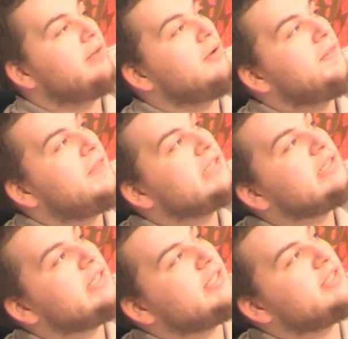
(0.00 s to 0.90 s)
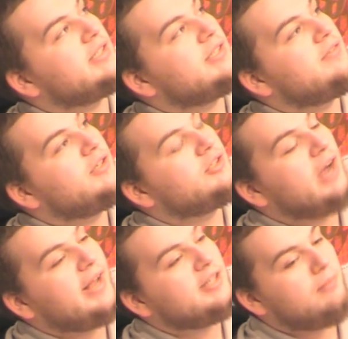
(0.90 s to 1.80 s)
And what this is if you're
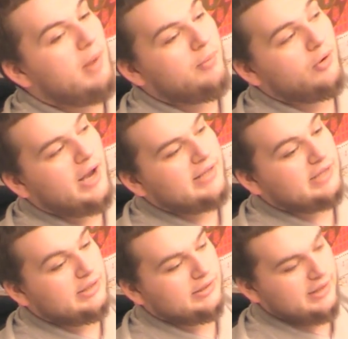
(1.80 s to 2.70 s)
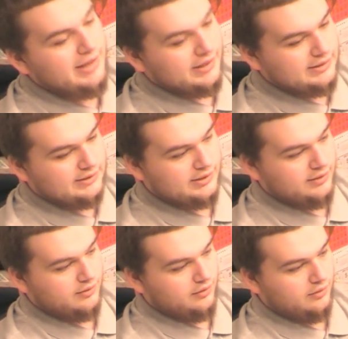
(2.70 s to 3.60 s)
trying to memorize a list,